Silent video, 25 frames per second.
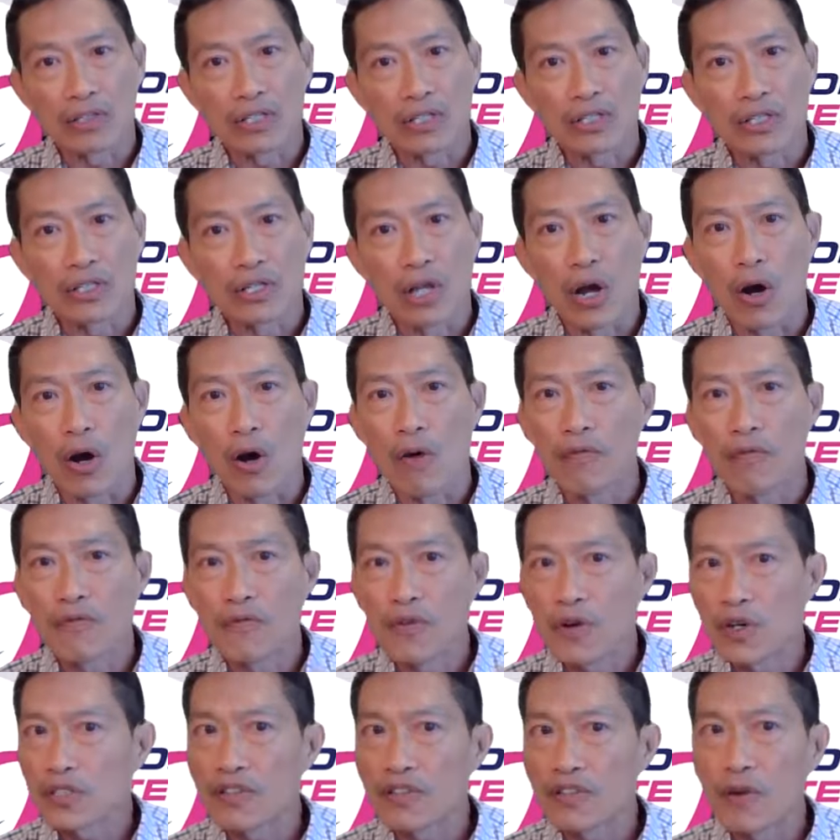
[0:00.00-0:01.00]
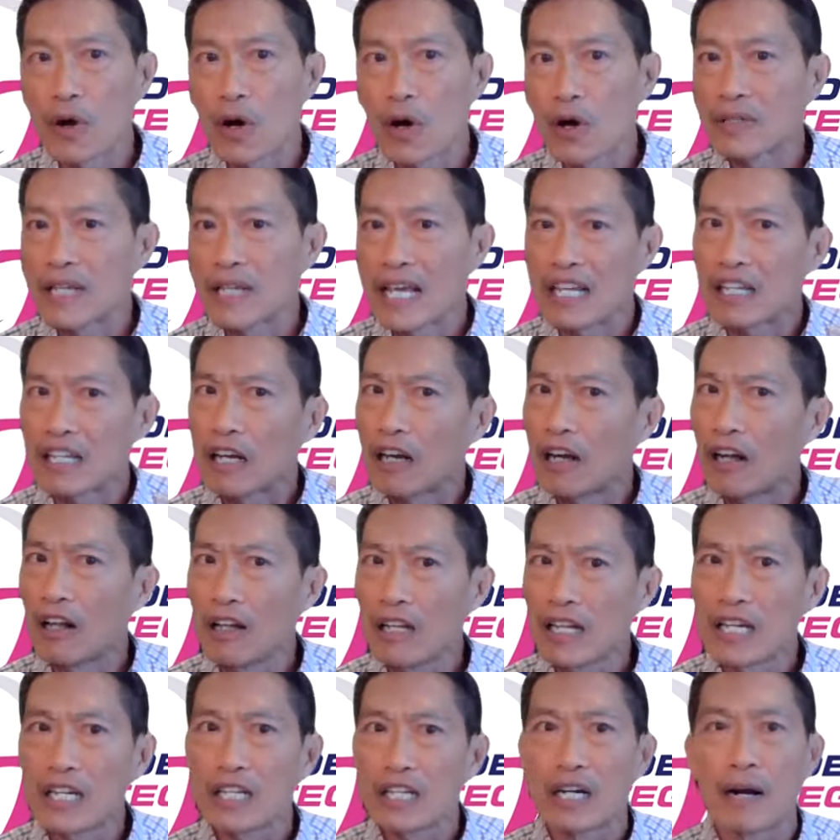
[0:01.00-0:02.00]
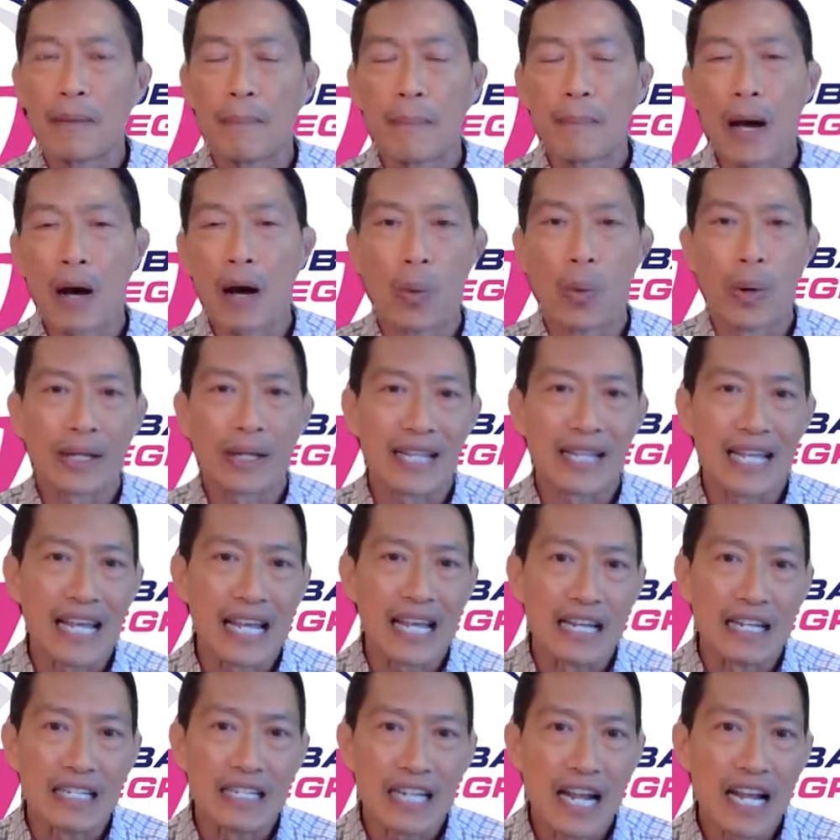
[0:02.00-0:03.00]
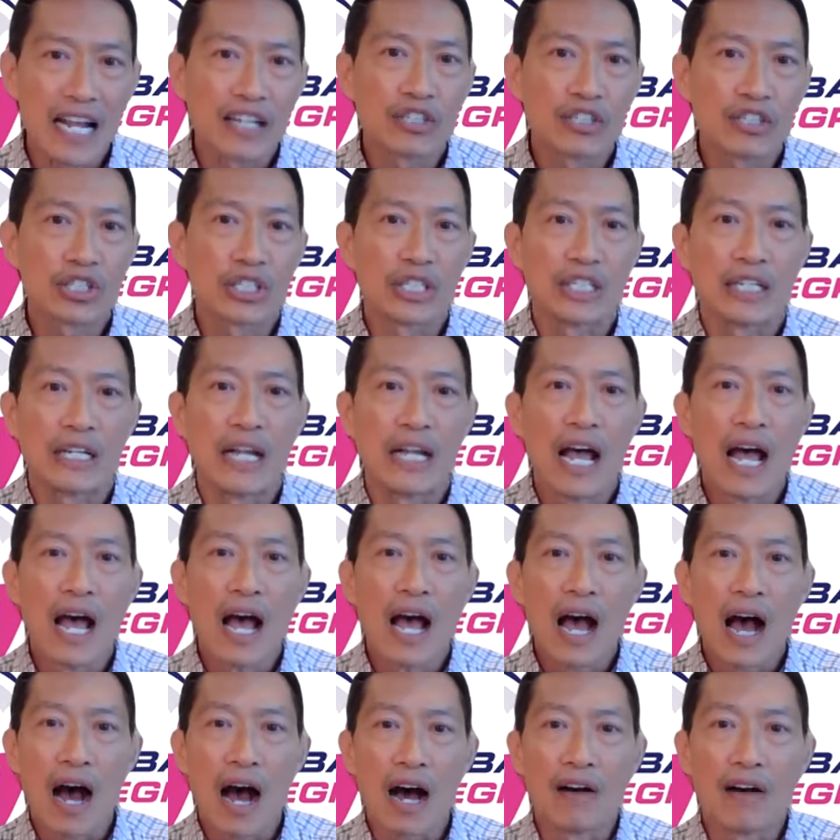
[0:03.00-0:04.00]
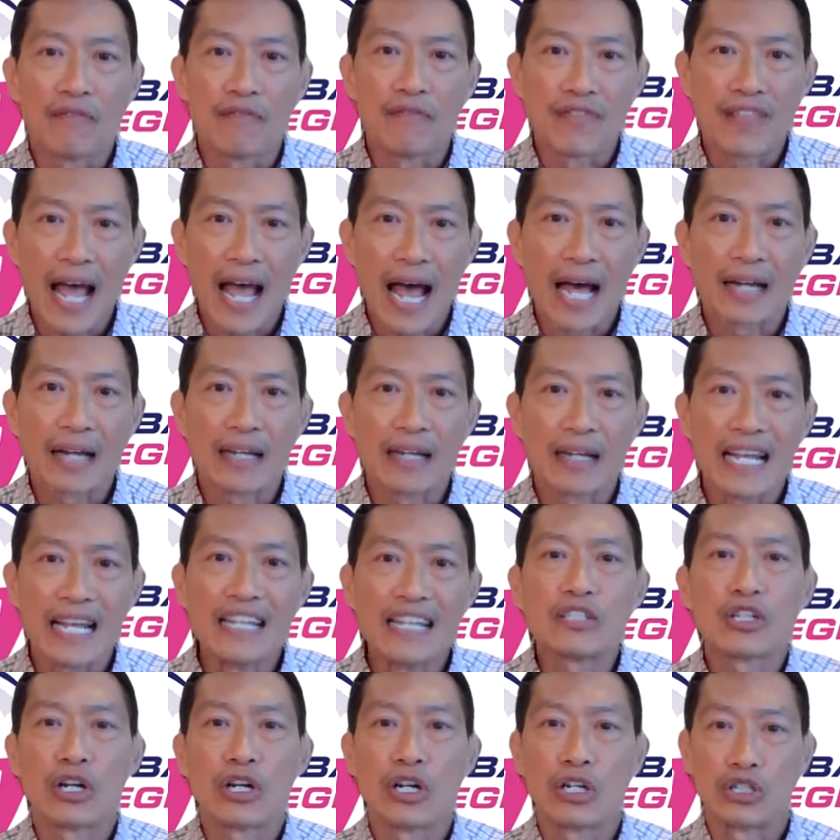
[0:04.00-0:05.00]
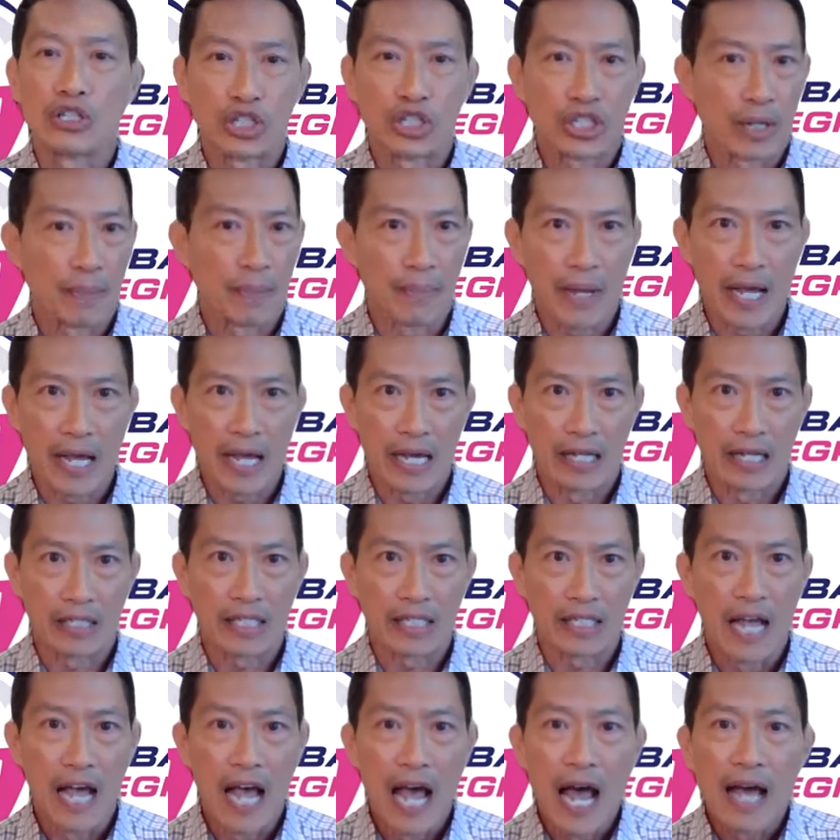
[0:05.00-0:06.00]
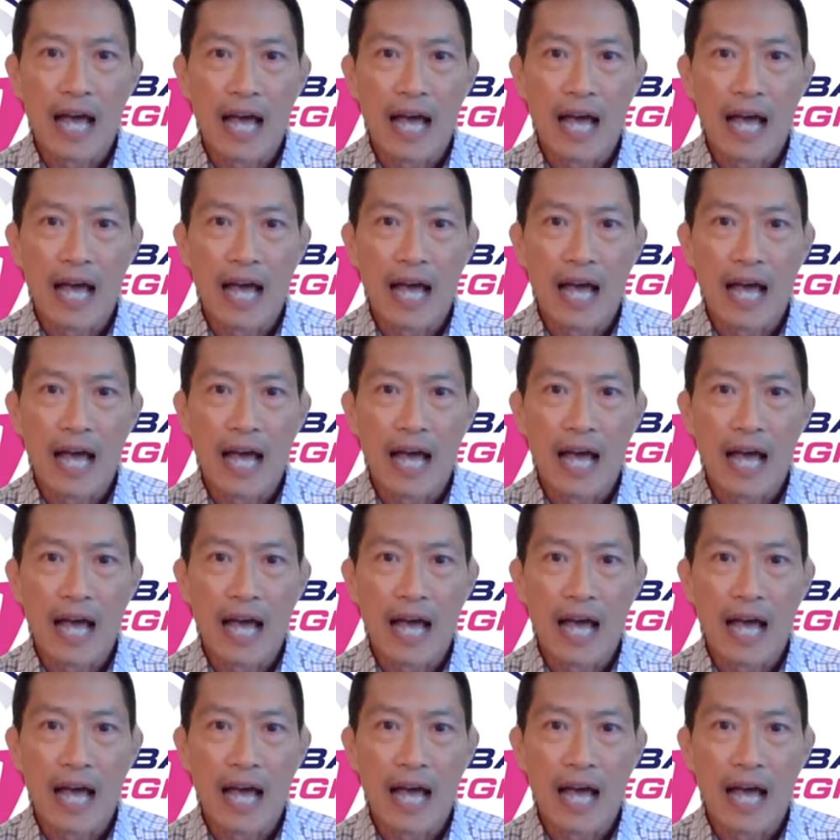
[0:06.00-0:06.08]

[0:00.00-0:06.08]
So first of all, get clear about what the intention of that internship is.